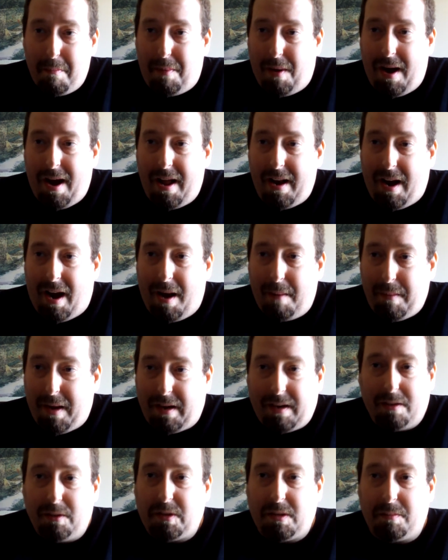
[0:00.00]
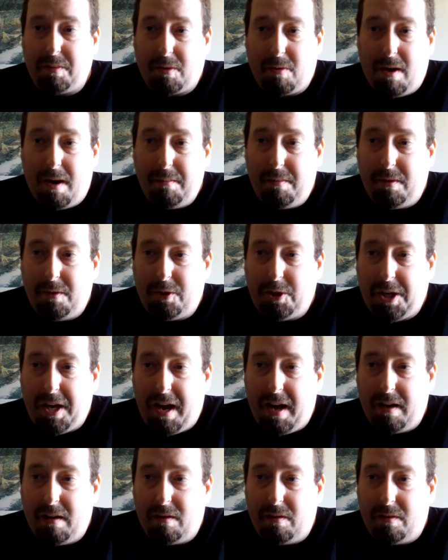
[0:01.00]
but I'm not going to subscribe to a
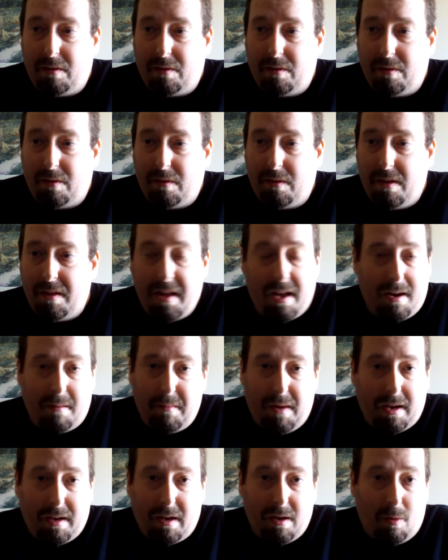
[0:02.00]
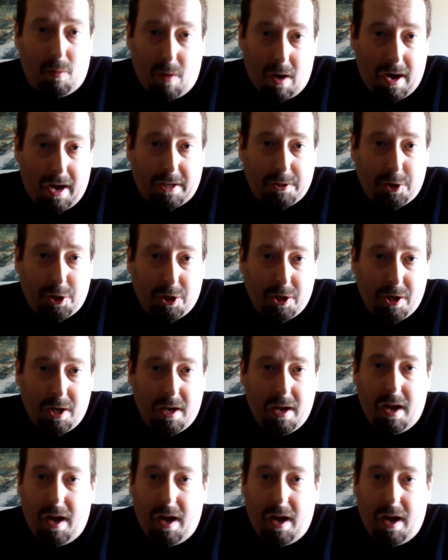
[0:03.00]
channel that I'm not going to watch.